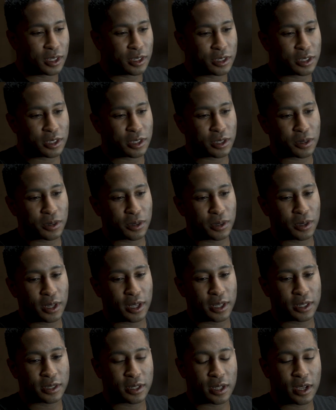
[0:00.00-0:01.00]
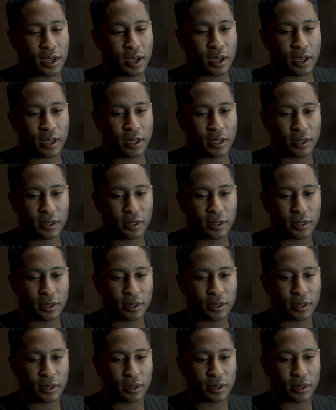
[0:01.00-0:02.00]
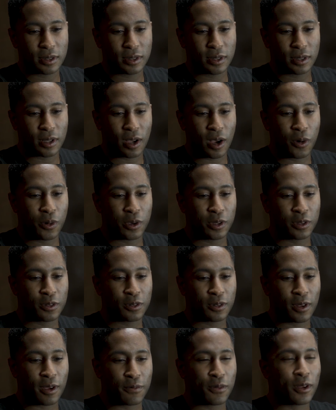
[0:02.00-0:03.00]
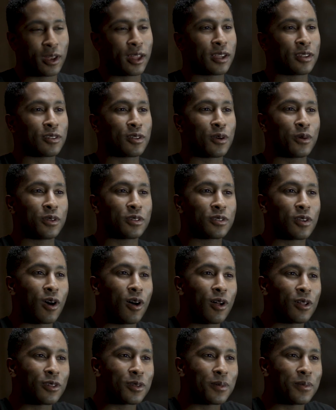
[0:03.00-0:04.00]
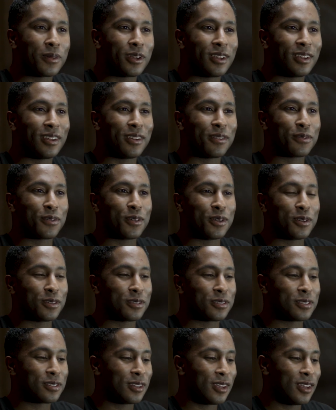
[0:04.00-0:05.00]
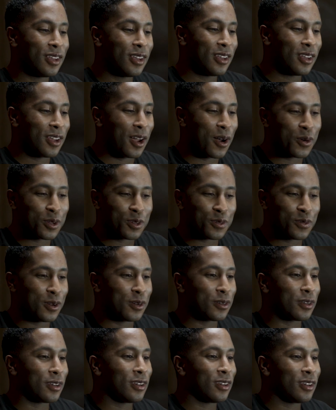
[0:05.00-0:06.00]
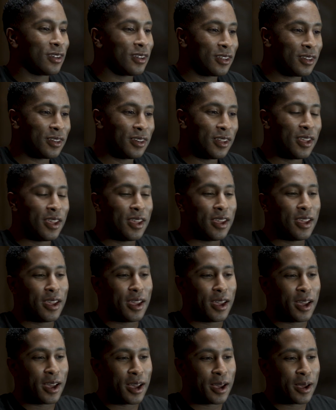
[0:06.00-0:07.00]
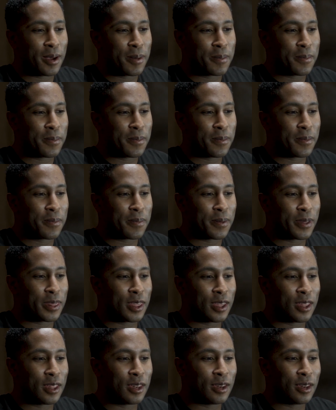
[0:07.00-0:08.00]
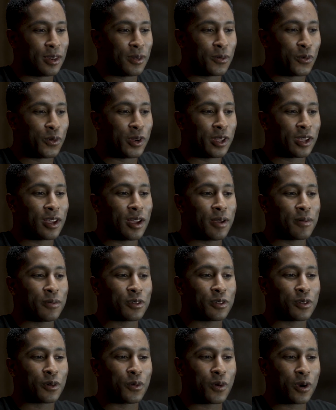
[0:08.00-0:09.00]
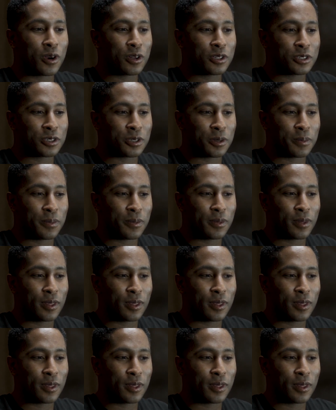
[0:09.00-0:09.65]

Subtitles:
in general has always, I feel like it's always called to me. Always felt good. But then when it comes to worship,